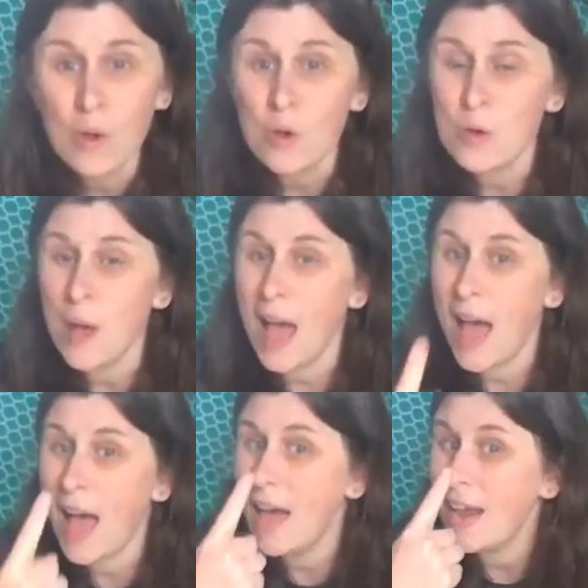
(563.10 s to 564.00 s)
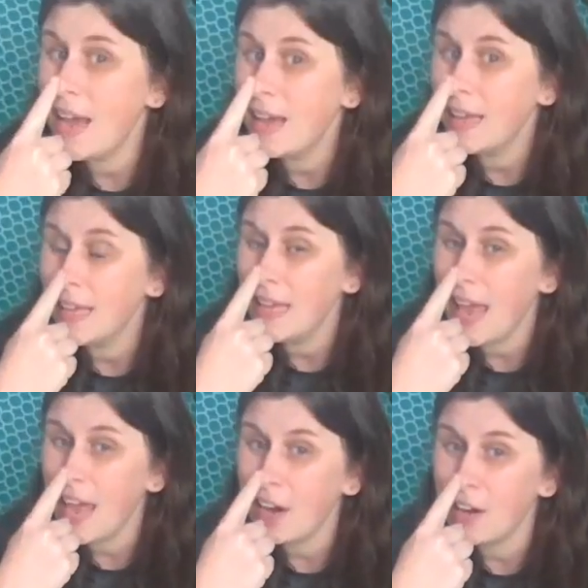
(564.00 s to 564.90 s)
who had a
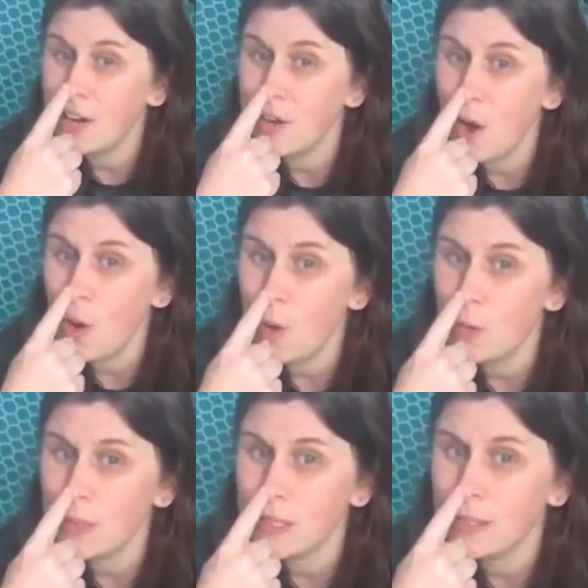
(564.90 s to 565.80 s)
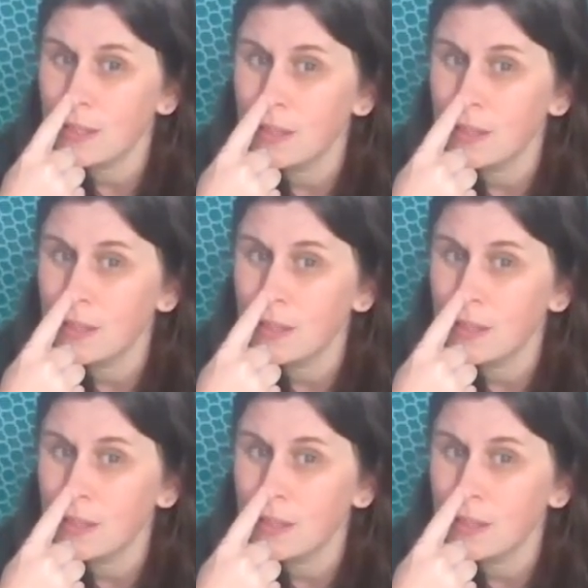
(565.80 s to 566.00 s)
carrot nose.